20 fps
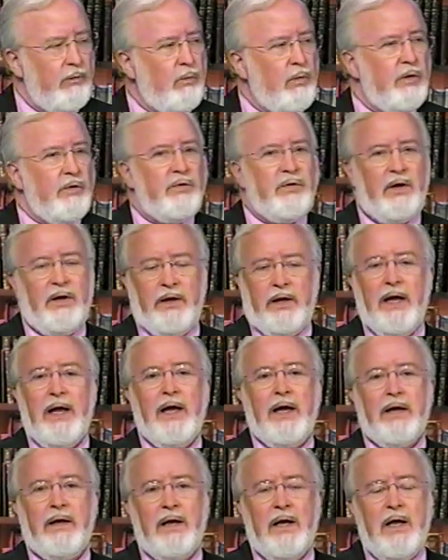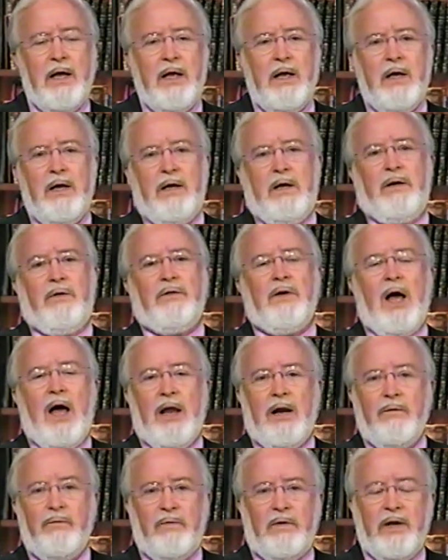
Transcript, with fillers: which again is Aleph